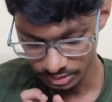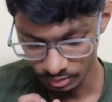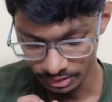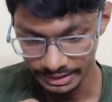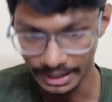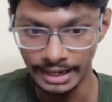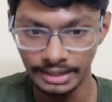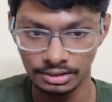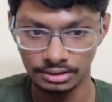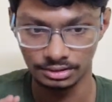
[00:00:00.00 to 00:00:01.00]
is already
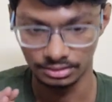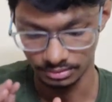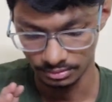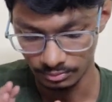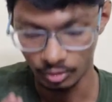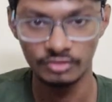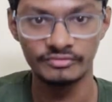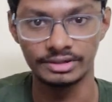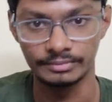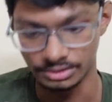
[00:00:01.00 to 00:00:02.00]
at uh, mode of
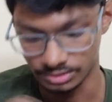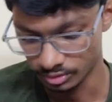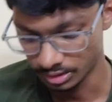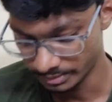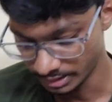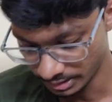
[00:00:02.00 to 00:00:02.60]
V T P. So let me